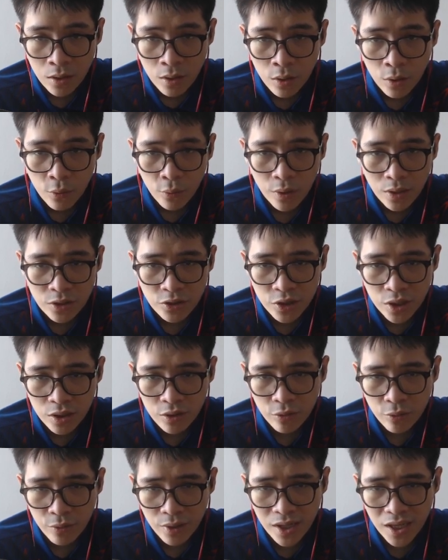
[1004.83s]
Queen
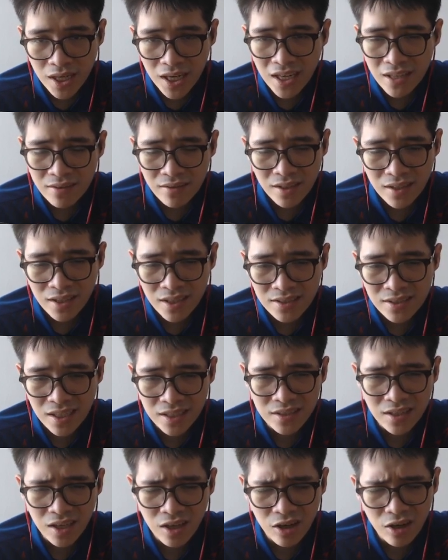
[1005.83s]
g3 I think is like
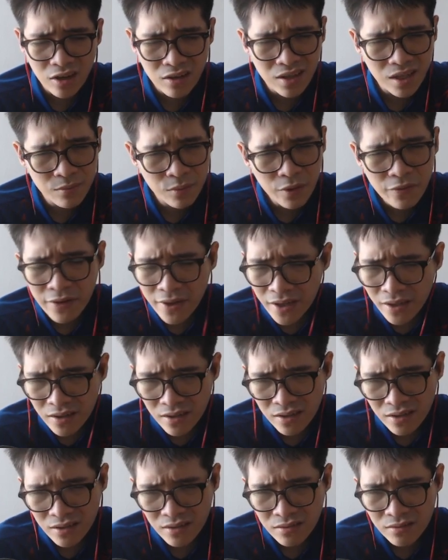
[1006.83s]
the only move
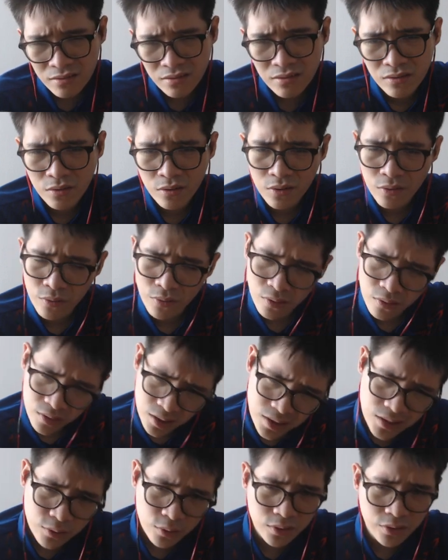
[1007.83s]
here. This
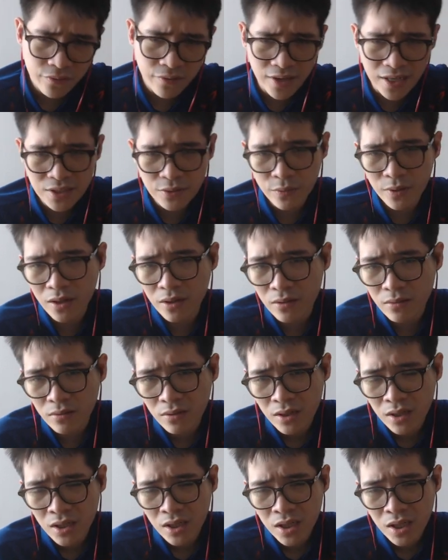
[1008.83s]
is also fine as well.
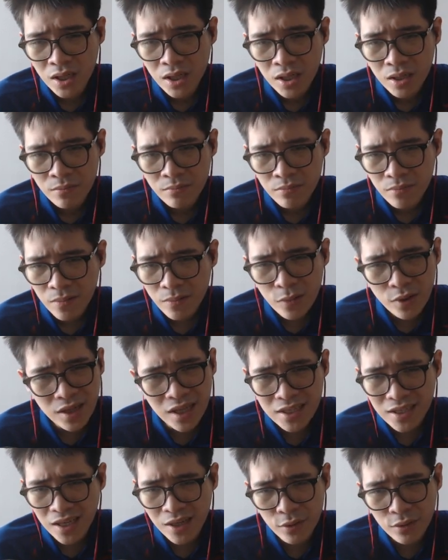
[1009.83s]
I
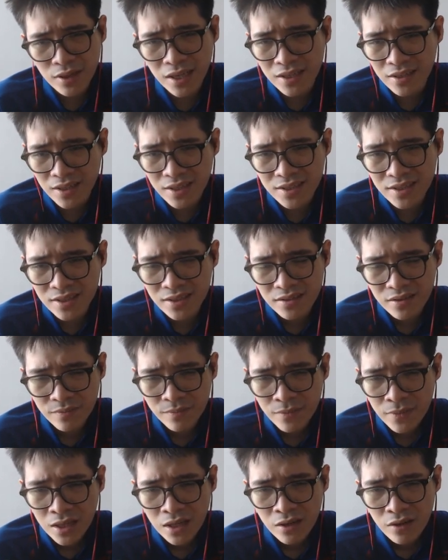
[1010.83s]
don't like this.
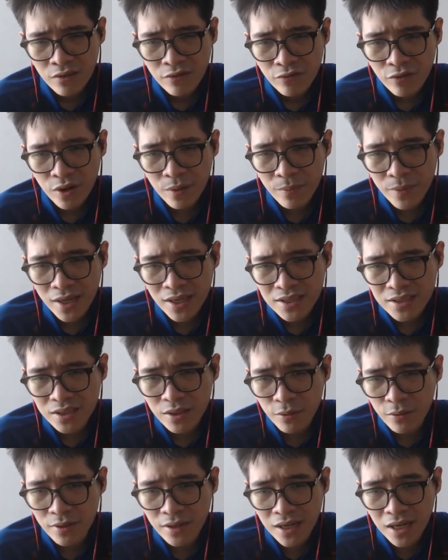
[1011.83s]
For me, so
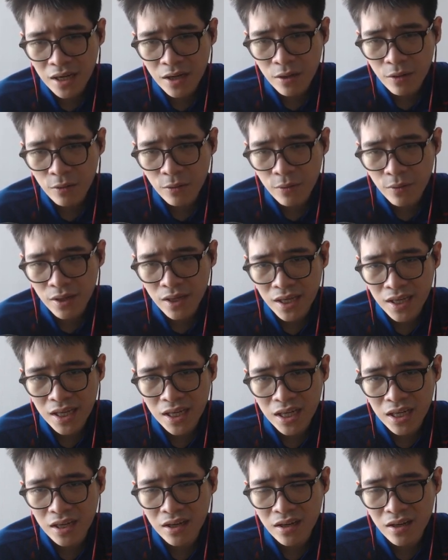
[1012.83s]
now he
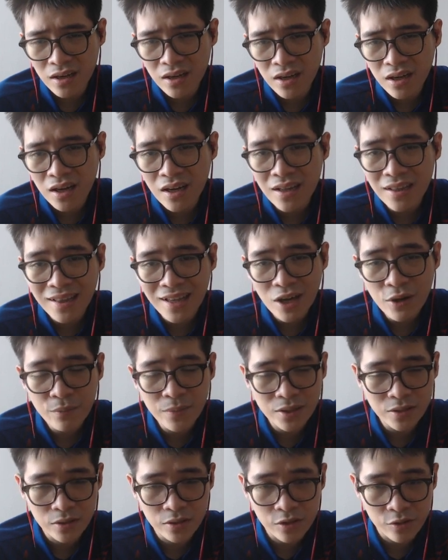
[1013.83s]
allowed me
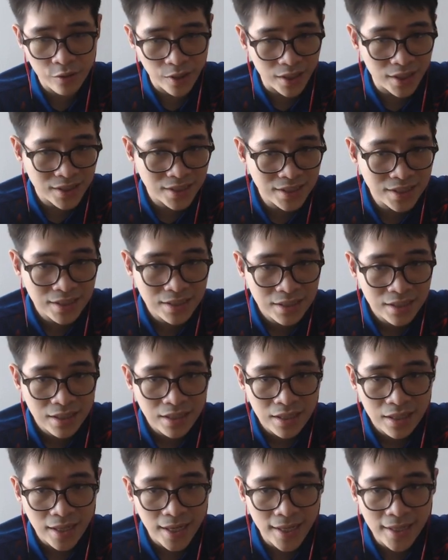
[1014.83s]
to treat.
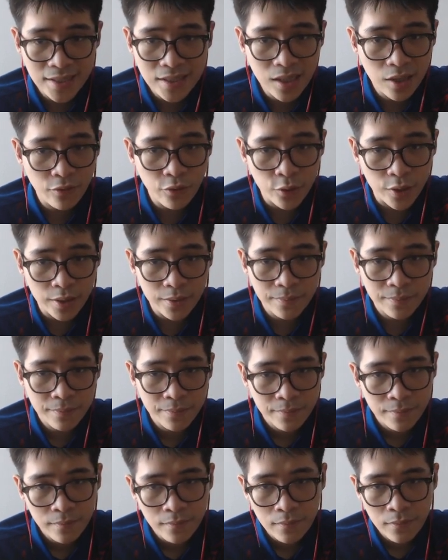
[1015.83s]
And let's go for it.
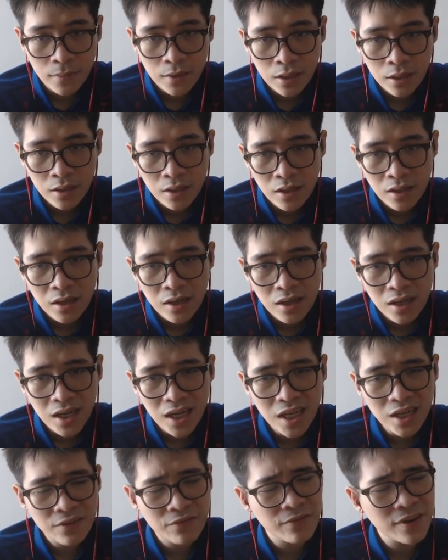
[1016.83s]

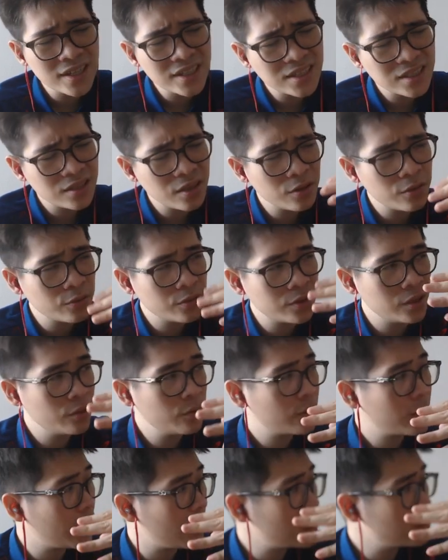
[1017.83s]
In fact, so you
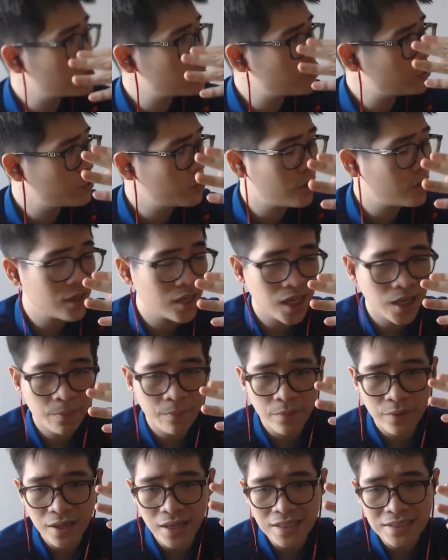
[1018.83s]
can surely
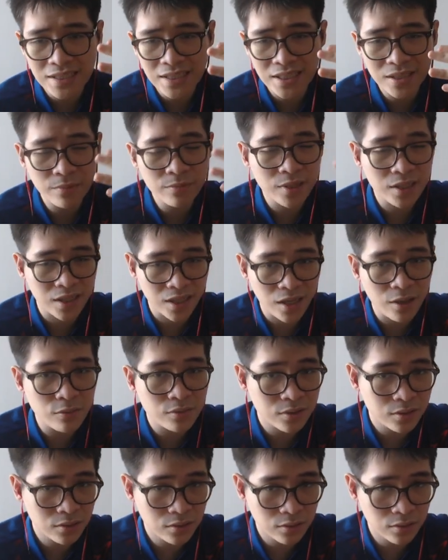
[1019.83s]
play something else.